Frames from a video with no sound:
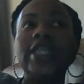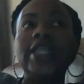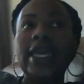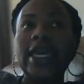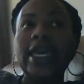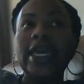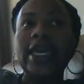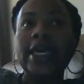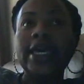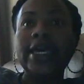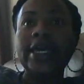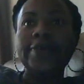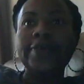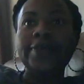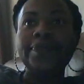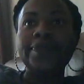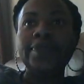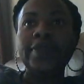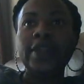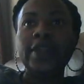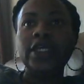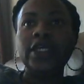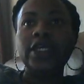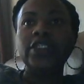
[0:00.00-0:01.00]
then,
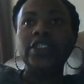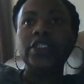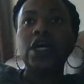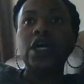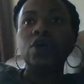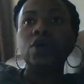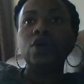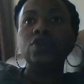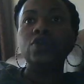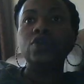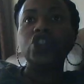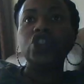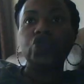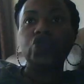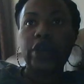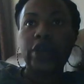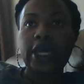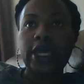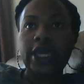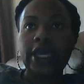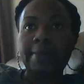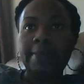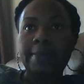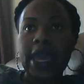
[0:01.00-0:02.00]
so the
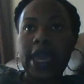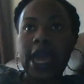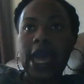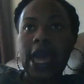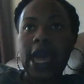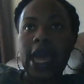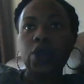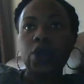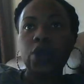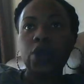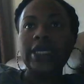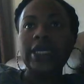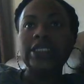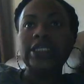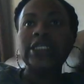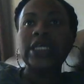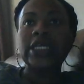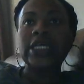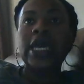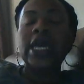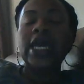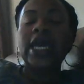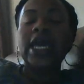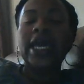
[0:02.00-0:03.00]
drinking my calories,
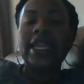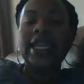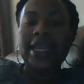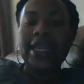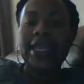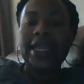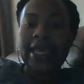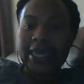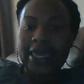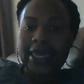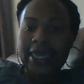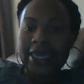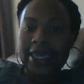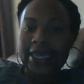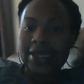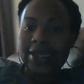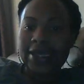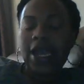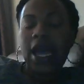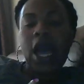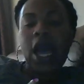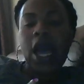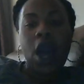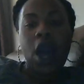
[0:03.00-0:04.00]
and then the
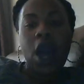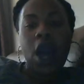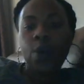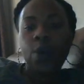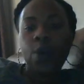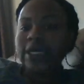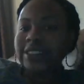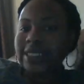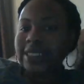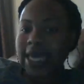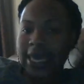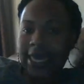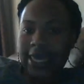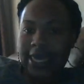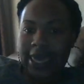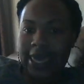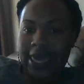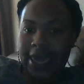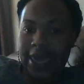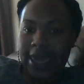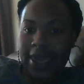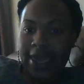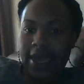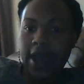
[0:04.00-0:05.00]
eating. I always ate
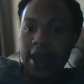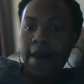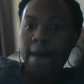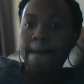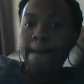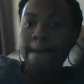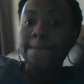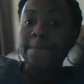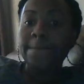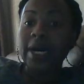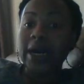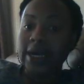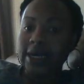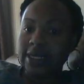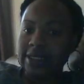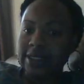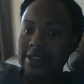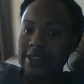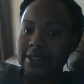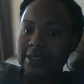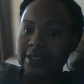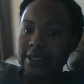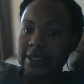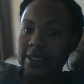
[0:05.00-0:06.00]
cake, but
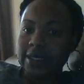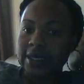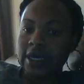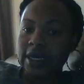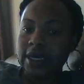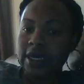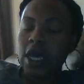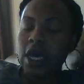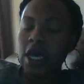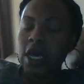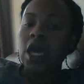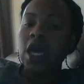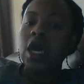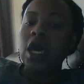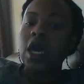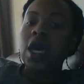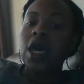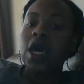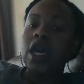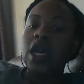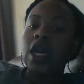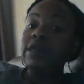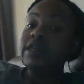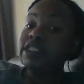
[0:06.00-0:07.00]

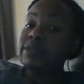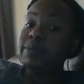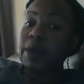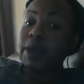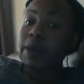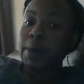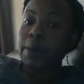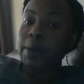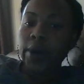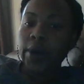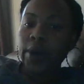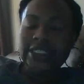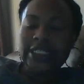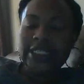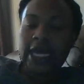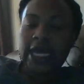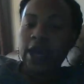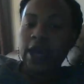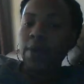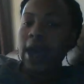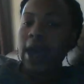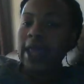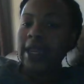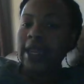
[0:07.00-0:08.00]
it used to be a point in
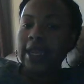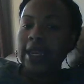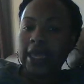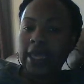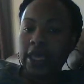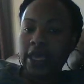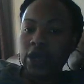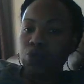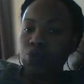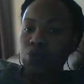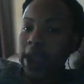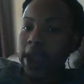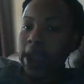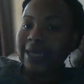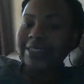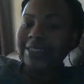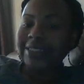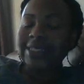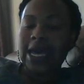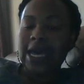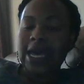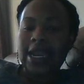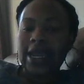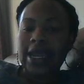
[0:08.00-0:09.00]
time where I didn't eat
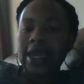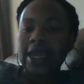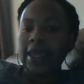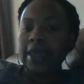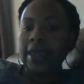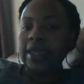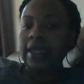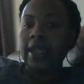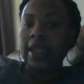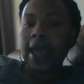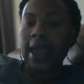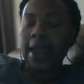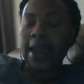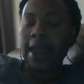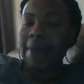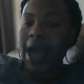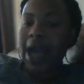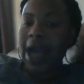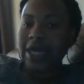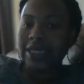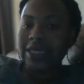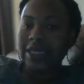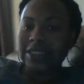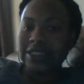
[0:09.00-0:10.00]
rice, I didn't eat like
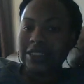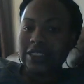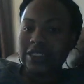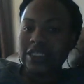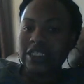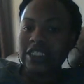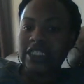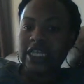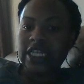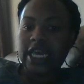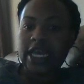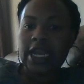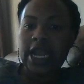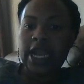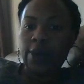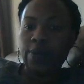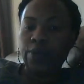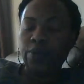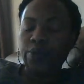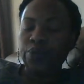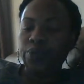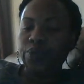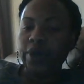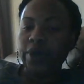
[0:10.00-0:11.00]
pastas, and I
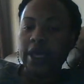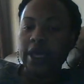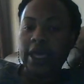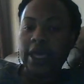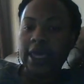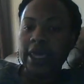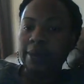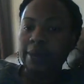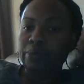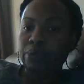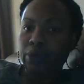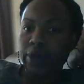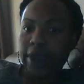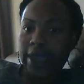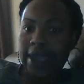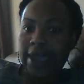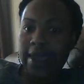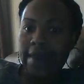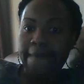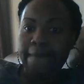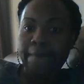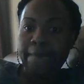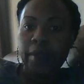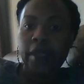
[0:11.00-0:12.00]
wouldn't eat
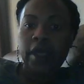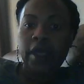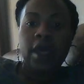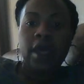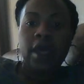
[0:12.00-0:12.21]
bread.